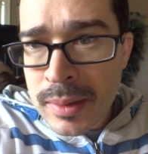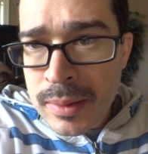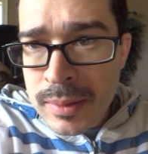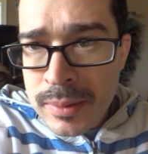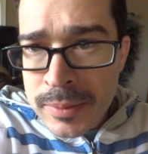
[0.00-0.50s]

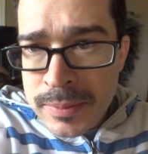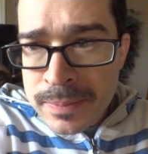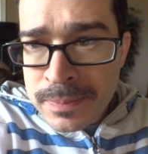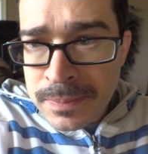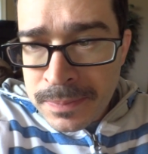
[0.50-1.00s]

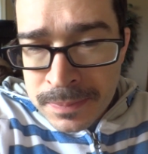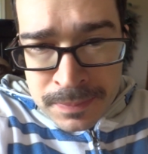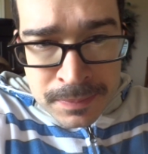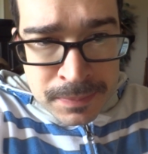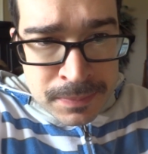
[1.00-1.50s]

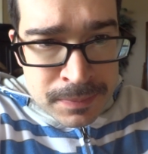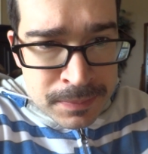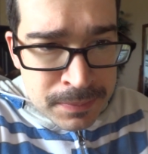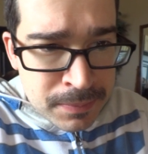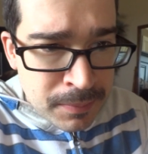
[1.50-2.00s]

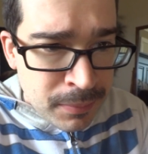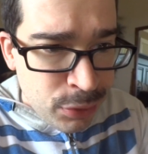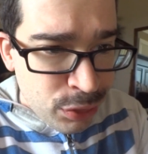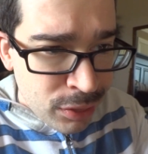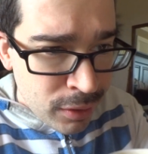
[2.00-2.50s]
(no one is talking)